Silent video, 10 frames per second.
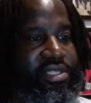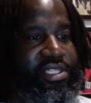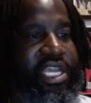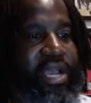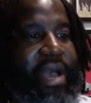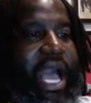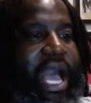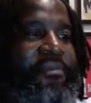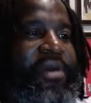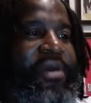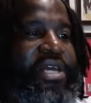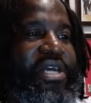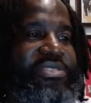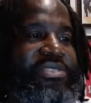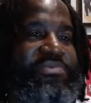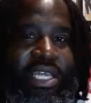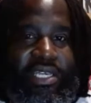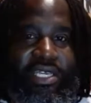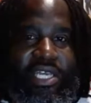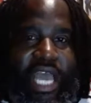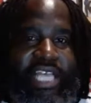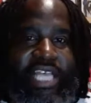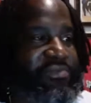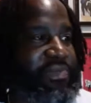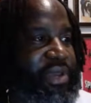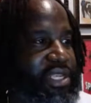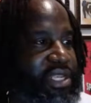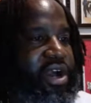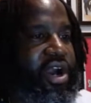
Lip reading: Think about how much money had just been,